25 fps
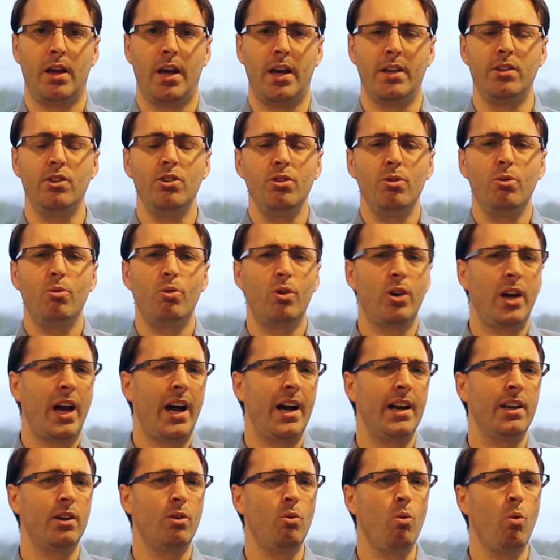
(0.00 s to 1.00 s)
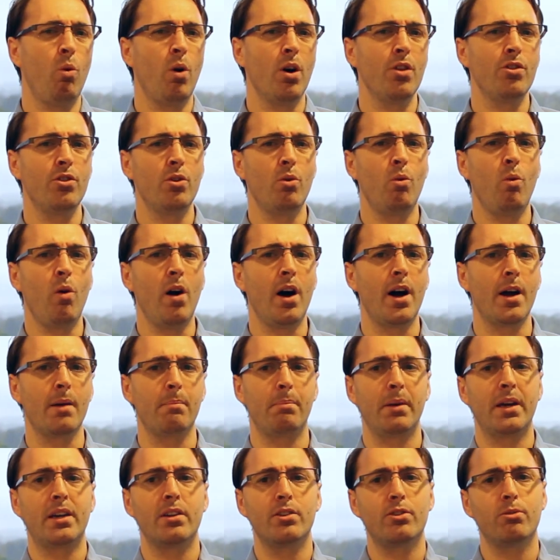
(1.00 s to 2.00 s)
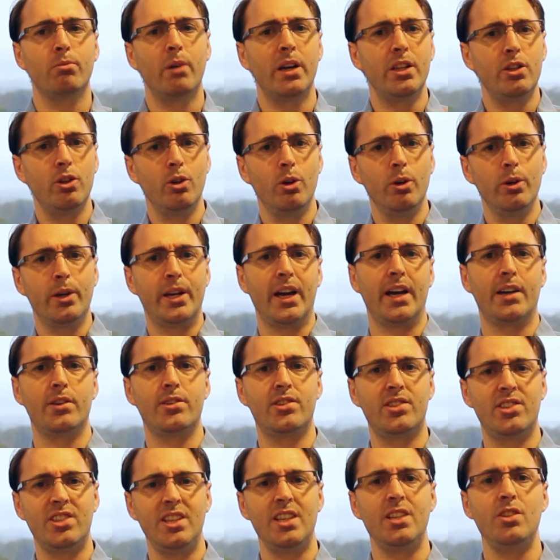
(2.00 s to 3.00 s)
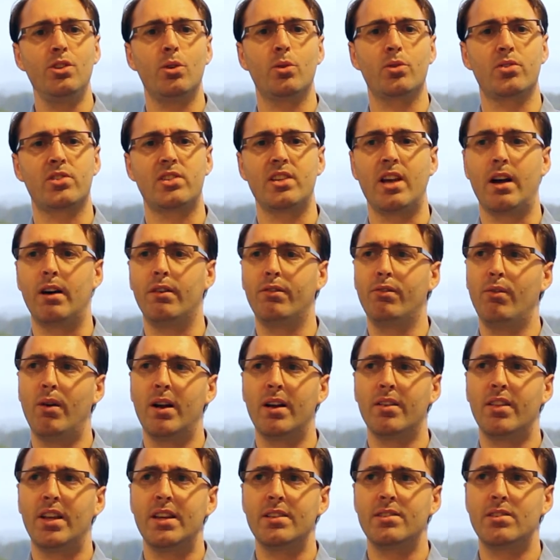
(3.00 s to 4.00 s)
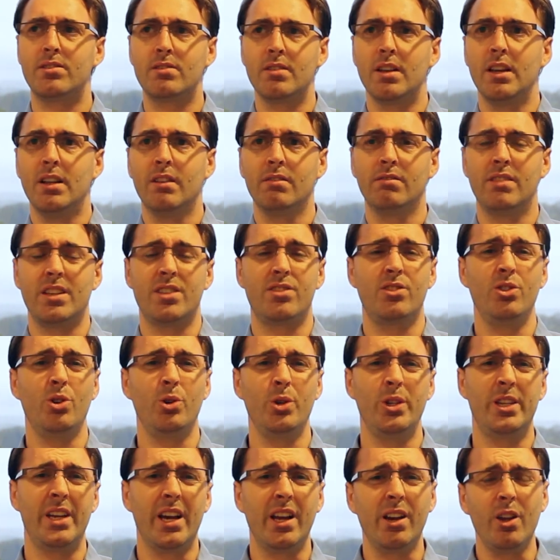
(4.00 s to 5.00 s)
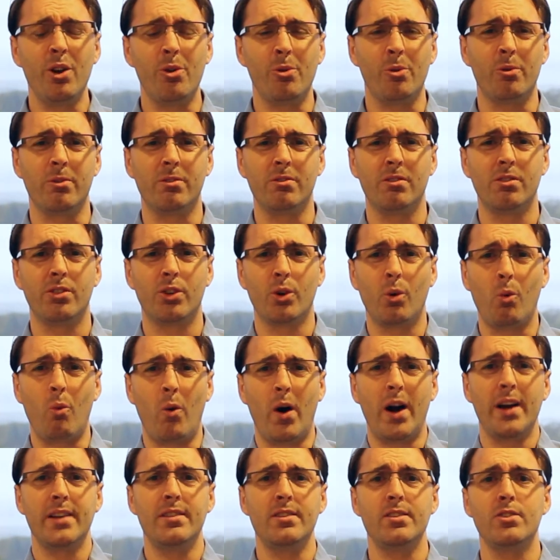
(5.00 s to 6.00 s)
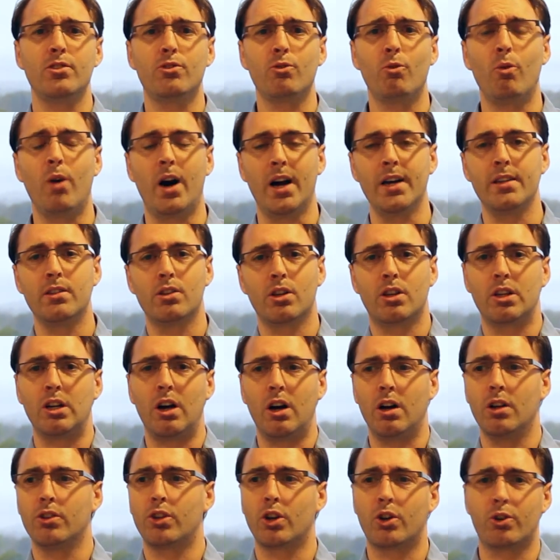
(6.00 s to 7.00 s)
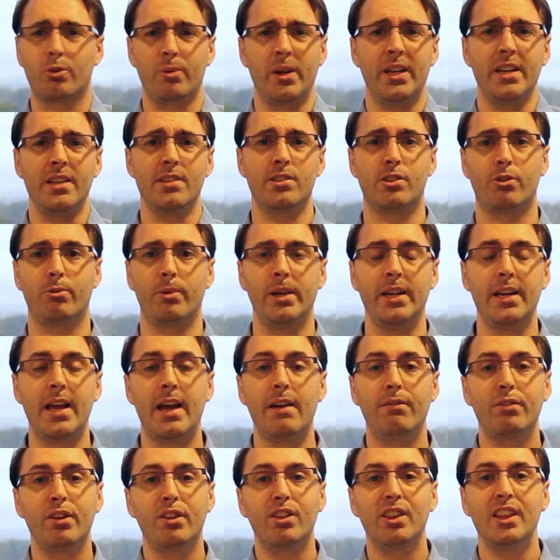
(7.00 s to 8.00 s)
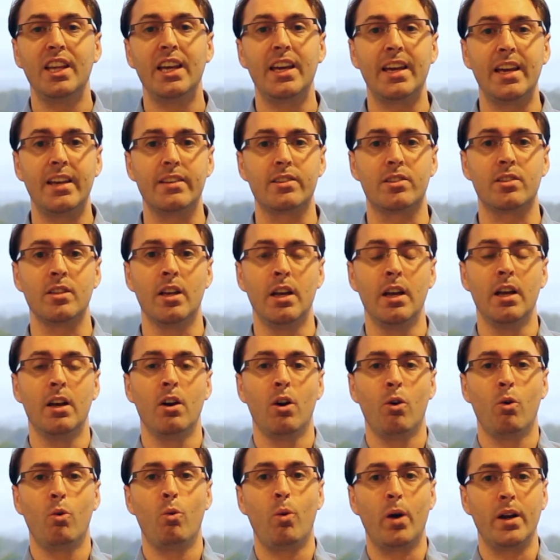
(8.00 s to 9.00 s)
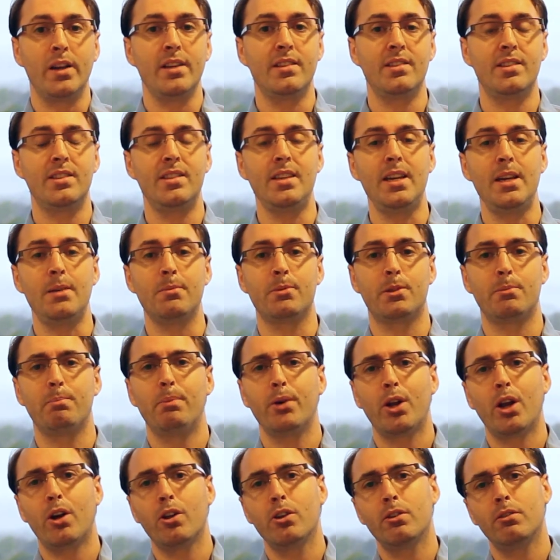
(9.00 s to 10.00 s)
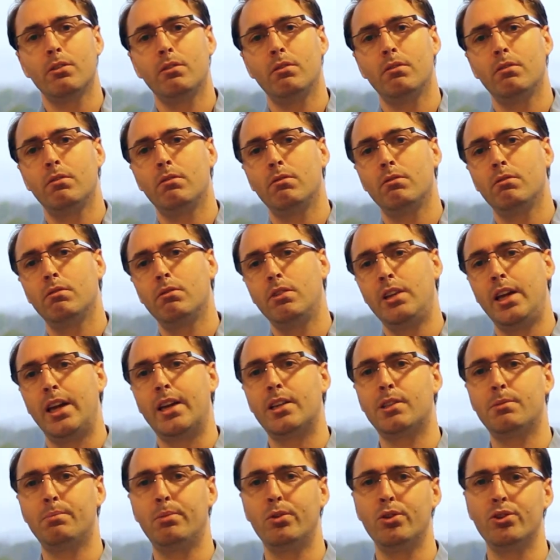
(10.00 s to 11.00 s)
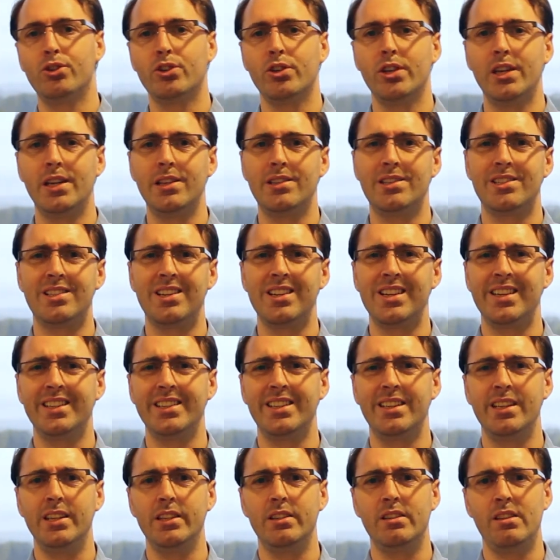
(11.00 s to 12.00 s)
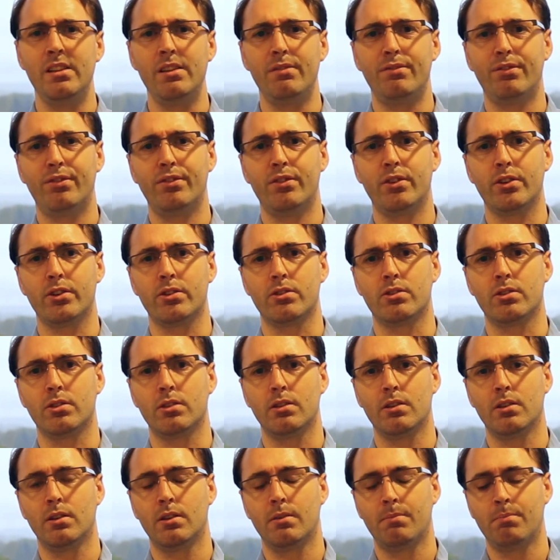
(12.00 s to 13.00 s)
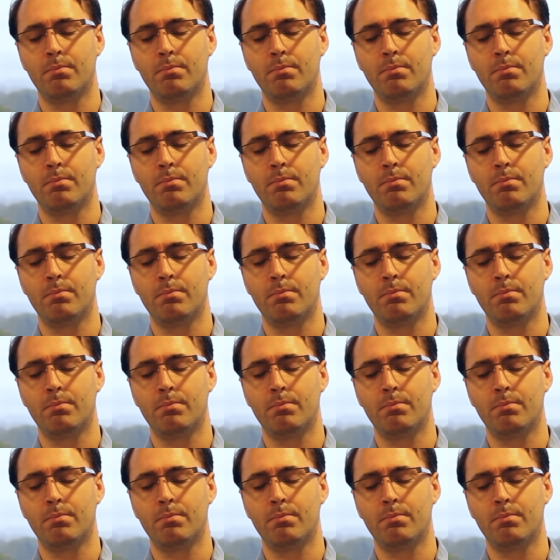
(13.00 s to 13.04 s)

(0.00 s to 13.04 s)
And you kind of wonder why, because when you look at a scene yourself, well, there's no yellow. The white is white, the green is green, everything is what it seems, but on the exposure it's slightly different.